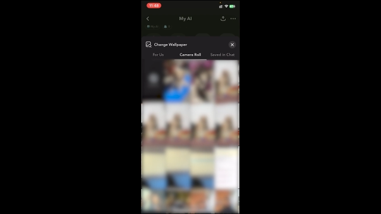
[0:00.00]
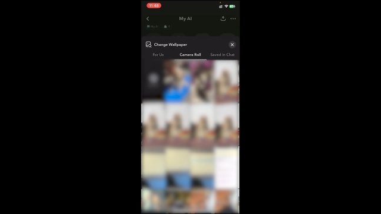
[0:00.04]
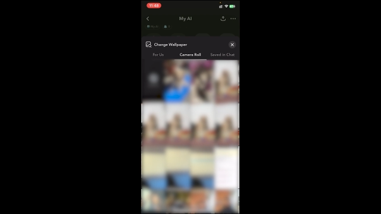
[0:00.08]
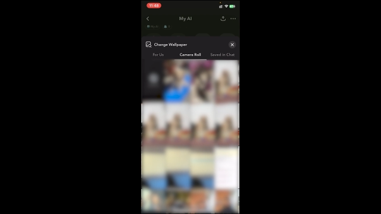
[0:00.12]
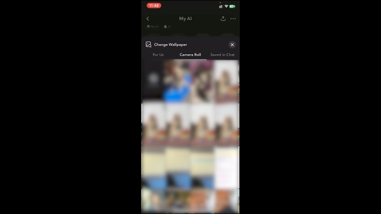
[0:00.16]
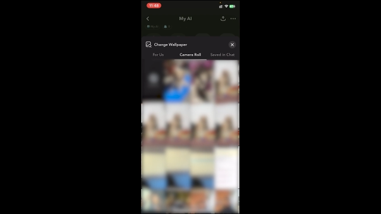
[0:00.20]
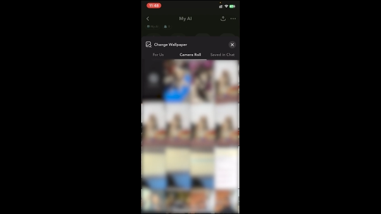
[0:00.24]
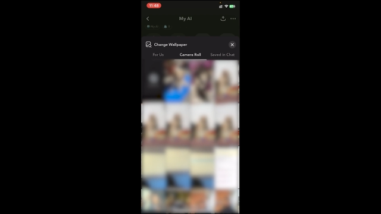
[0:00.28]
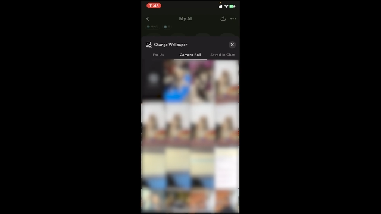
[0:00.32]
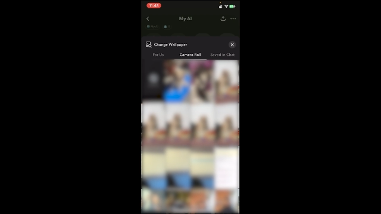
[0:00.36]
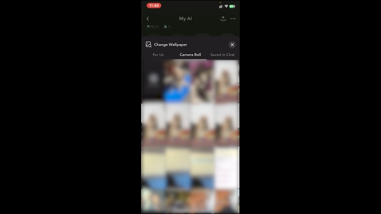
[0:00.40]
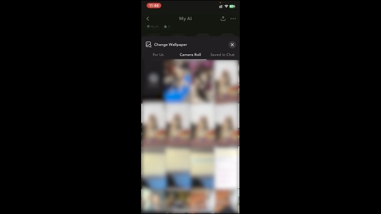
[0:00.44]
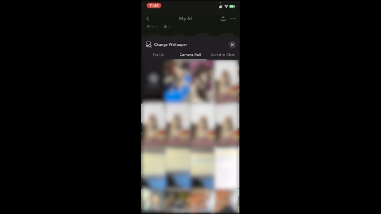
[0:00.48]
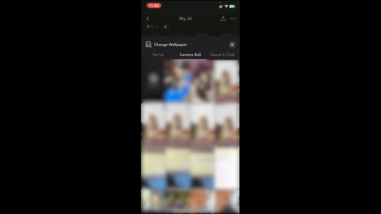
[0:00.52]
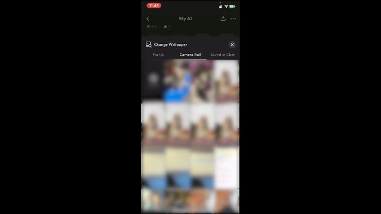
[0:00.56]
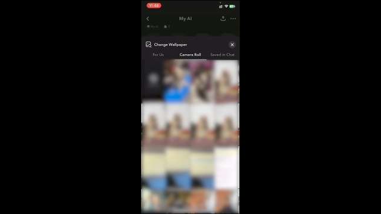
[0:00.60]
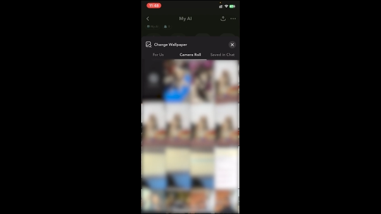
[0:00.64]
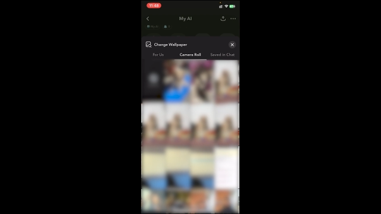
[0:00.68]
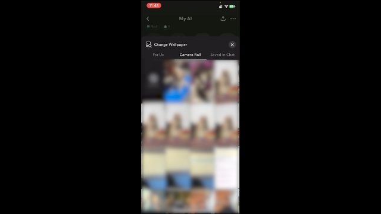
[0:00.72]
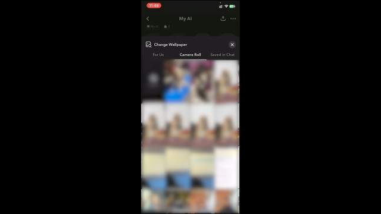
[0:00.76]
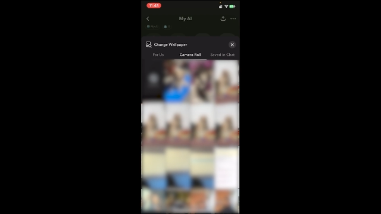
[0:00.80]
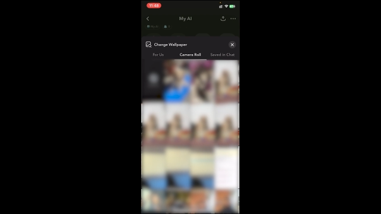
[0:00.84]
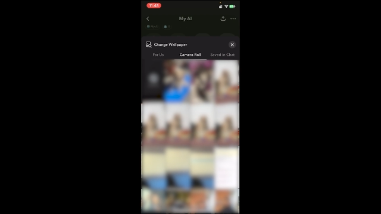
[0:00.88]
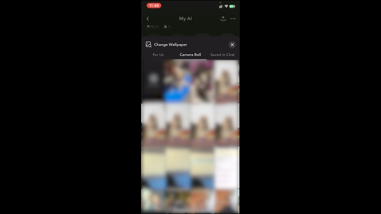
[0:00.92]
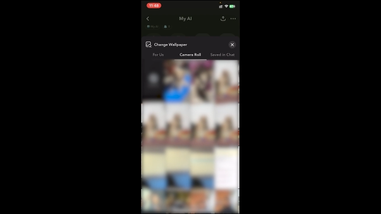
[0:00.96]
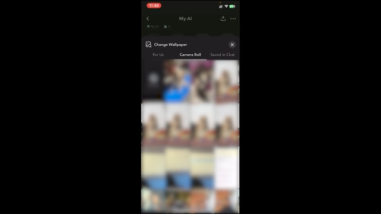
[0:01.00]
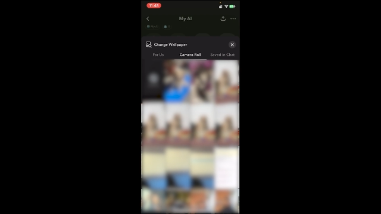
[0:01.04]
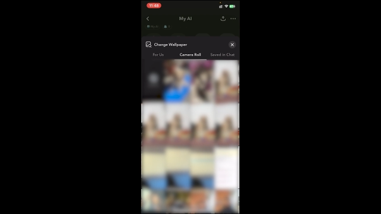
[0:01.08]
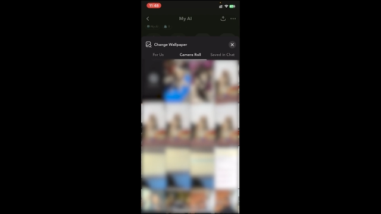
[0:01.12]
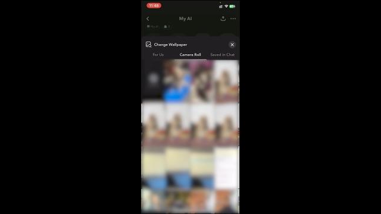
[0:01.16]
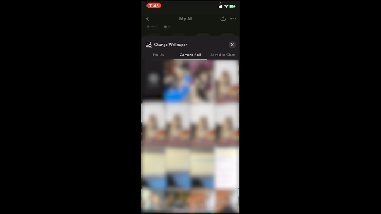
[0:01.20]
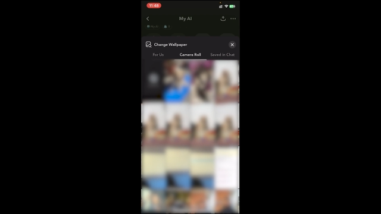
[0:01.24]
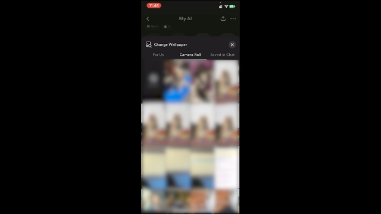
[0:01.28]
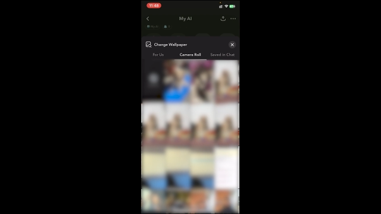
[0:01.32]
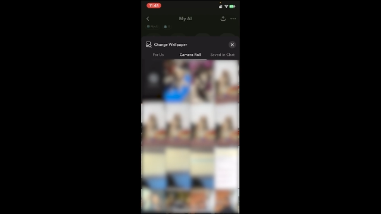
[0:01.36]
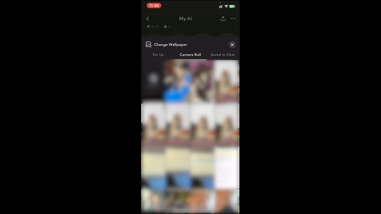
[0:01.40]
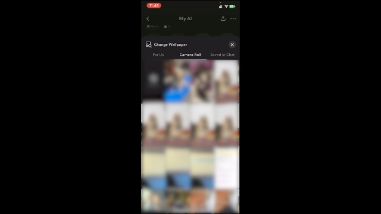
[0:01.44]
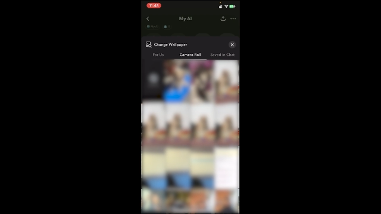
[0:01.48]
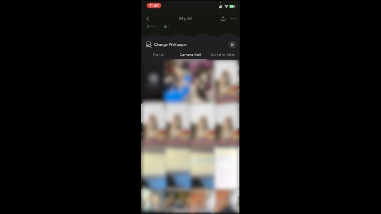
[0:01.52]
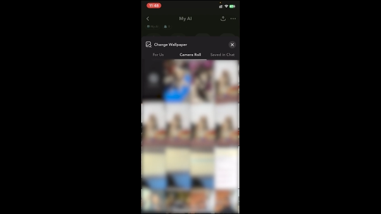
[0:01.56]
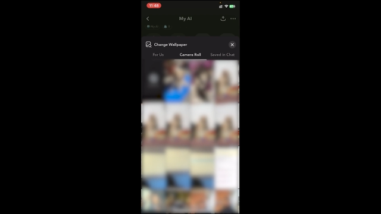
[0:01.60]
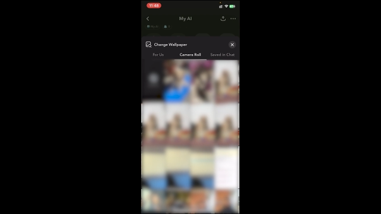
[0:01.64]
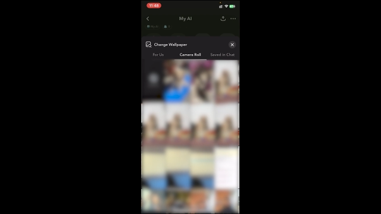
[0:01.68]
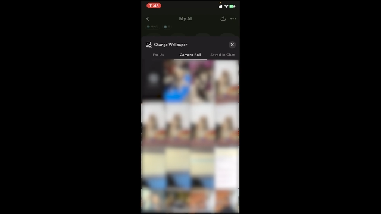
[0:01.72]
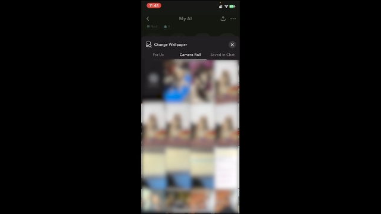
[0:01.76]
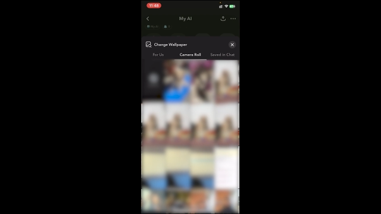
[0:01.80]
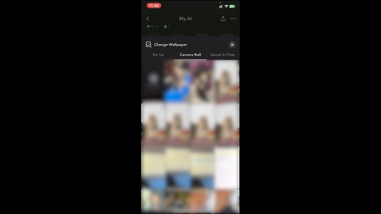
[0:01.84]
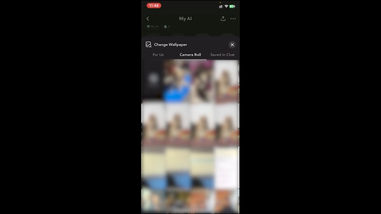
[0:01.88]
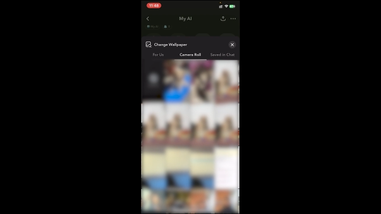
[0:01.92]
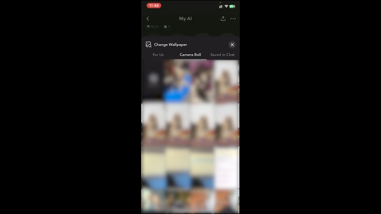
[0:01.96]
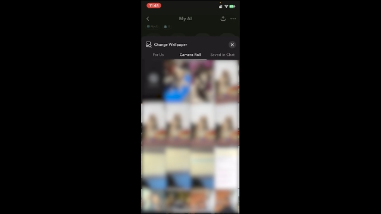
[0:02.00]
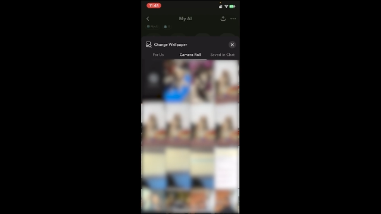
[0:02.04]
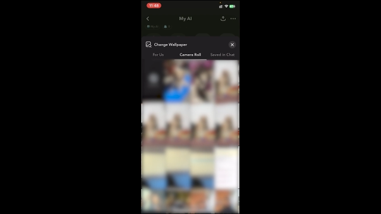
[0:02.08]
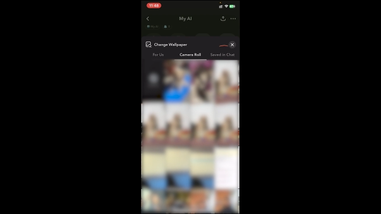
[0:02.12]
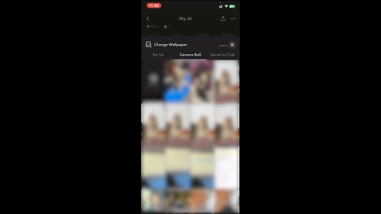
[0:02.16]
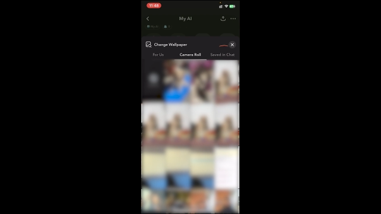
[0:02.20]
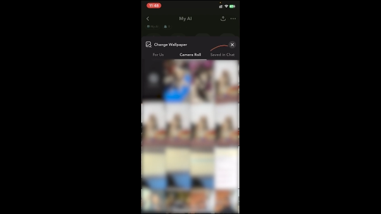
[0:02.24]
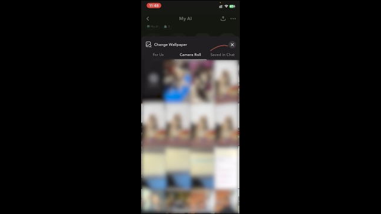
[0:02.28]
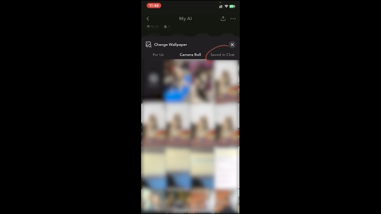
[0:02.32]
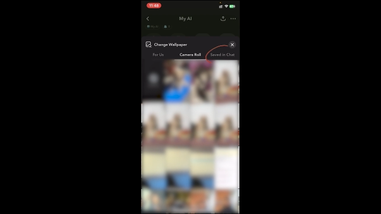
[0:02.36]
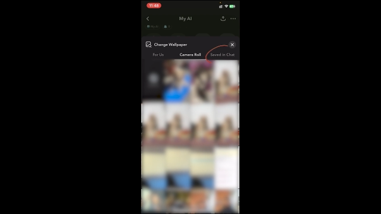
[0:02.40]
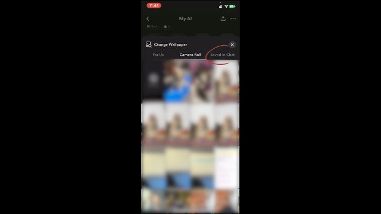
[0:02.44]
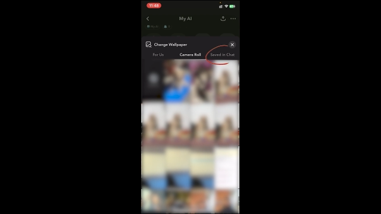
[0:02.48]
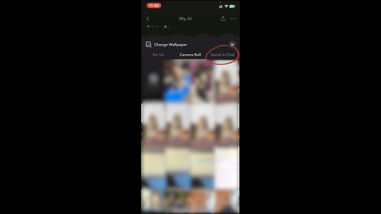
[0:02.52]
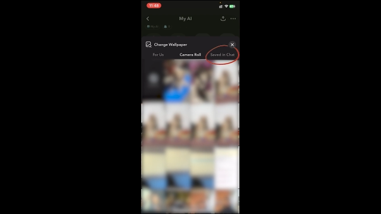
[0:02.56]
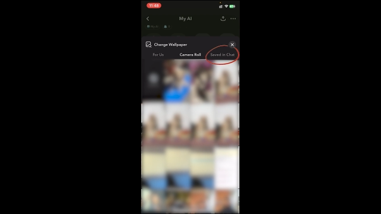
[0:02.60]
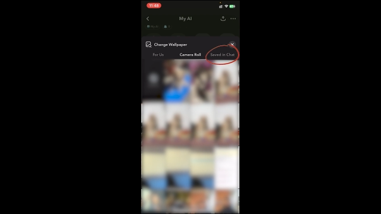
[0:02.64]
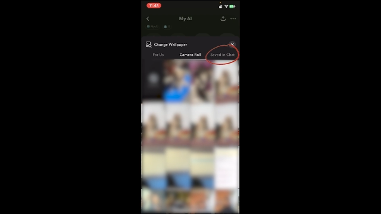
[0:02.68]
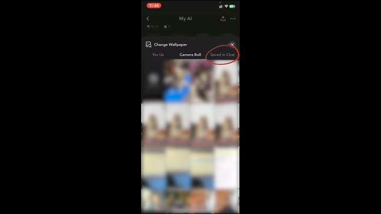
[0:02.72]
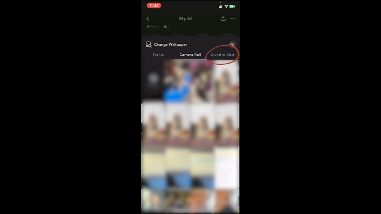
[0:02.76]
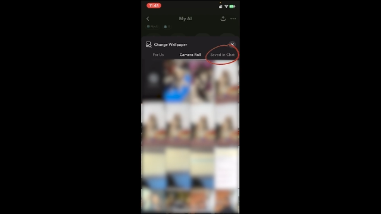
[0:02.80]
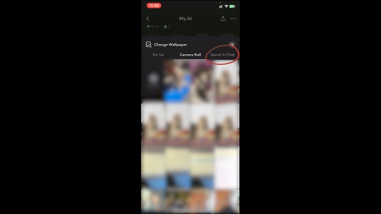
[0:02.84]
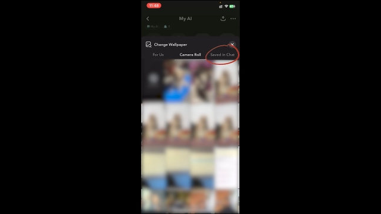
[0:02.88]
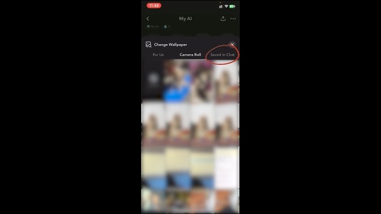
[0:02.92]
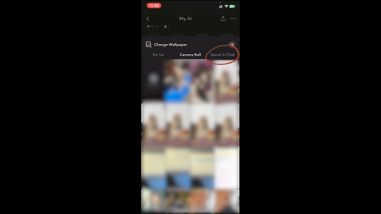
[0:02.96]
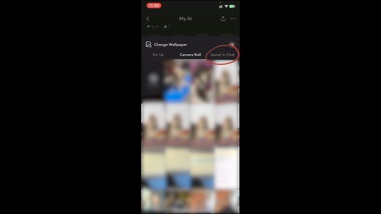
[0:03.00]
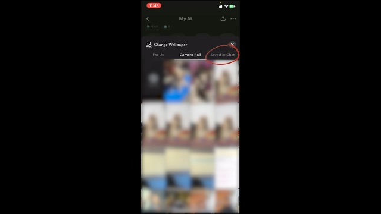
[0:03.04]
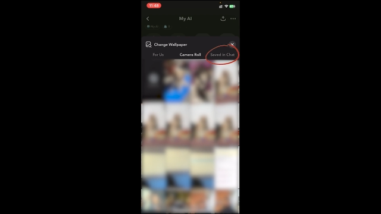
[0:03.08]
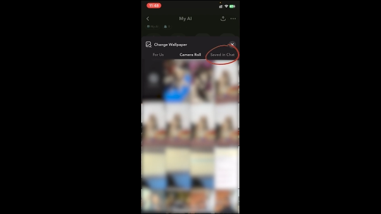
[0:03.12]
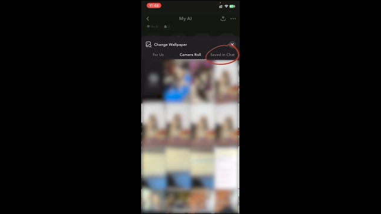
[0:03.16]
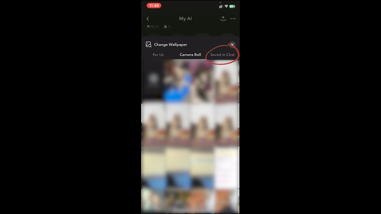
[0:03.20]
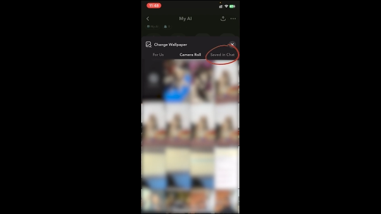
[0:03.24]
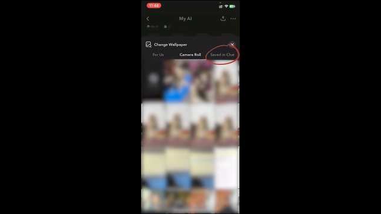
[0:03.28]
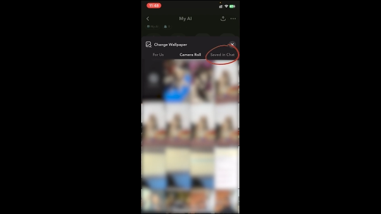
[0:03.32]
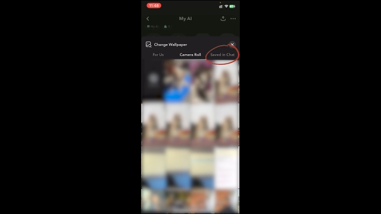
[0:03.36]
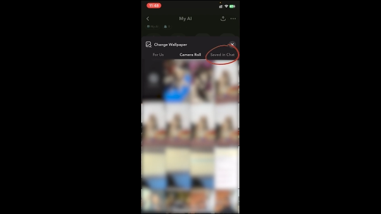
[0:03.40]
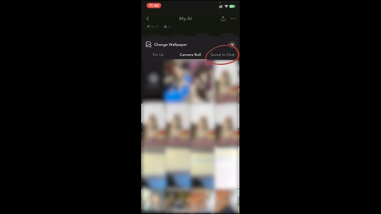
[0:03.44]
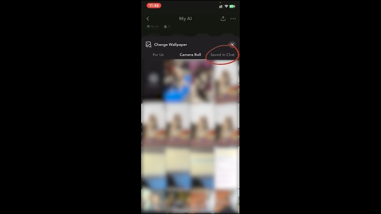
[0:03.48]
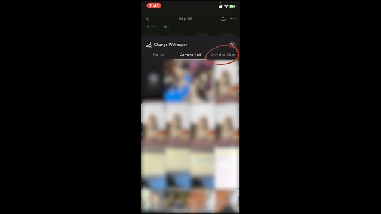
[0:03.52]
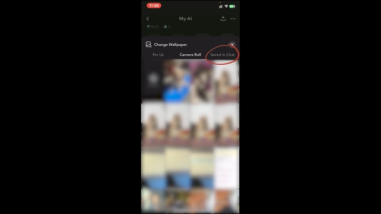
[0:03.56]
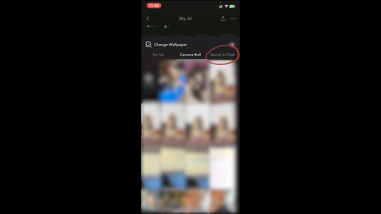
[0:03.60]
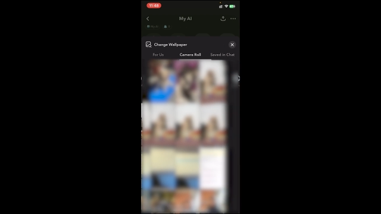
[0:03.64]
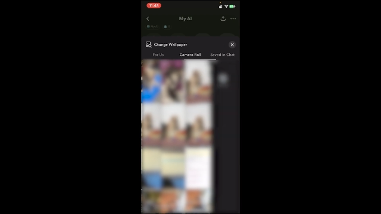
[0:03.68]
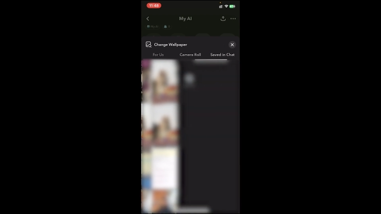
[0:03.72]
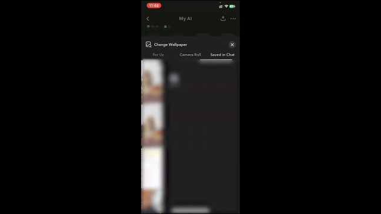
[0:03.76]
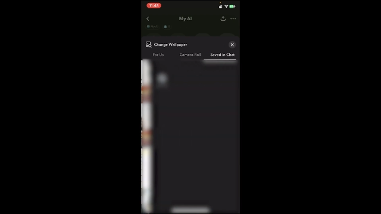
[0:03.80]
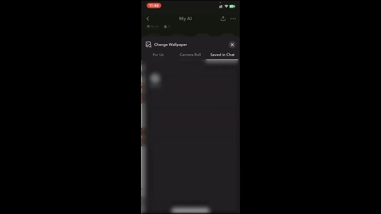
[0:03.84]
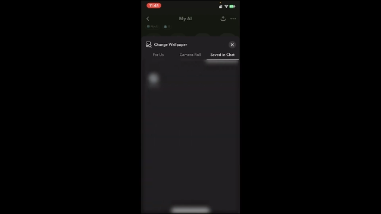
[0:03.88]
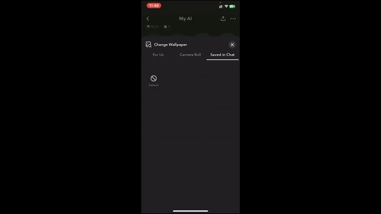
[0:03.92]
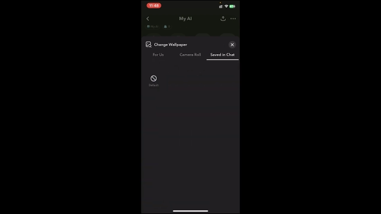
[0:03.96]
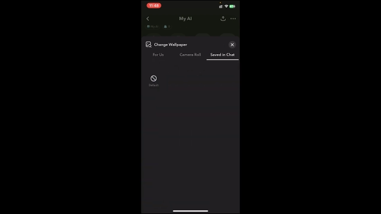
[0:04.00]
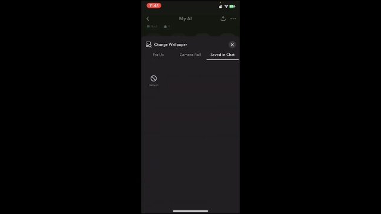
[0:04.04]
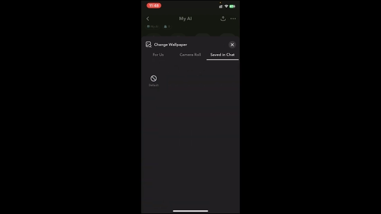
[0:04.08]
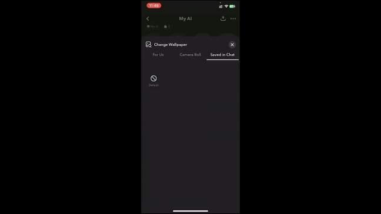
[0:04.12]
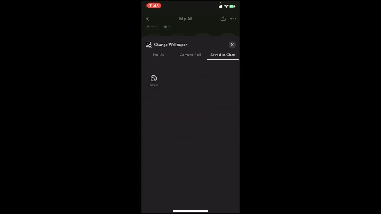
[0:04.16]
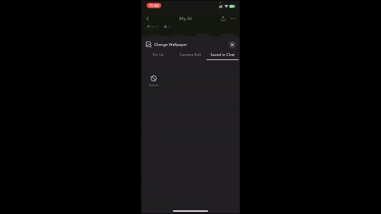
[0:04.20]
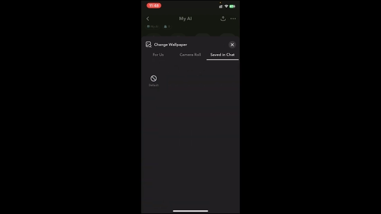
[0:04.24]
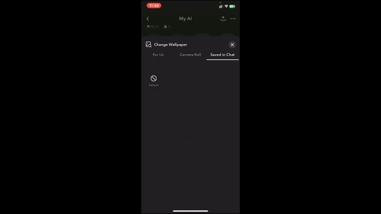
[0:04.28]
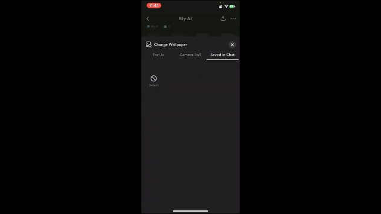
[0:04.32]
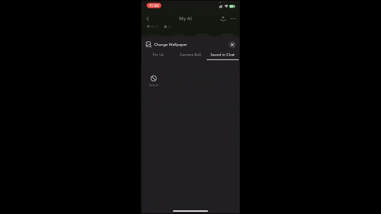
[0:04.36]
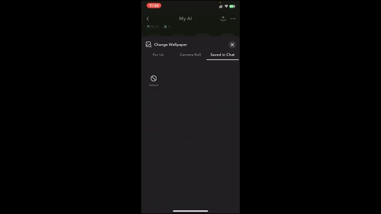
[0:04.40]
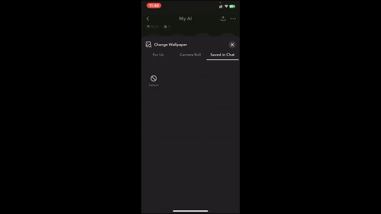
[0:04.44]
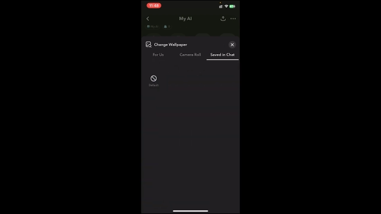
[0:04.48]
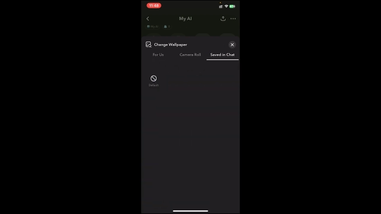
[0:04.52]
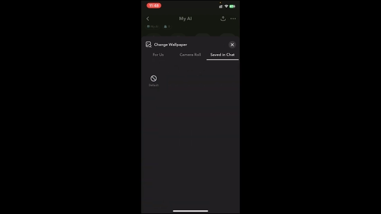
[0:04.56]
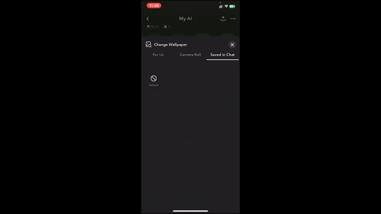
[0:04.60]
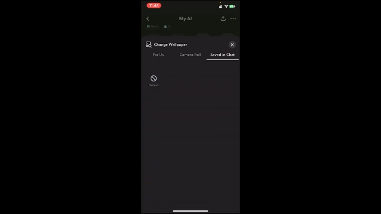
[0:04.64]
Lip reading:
Nobody's mouth can be seen.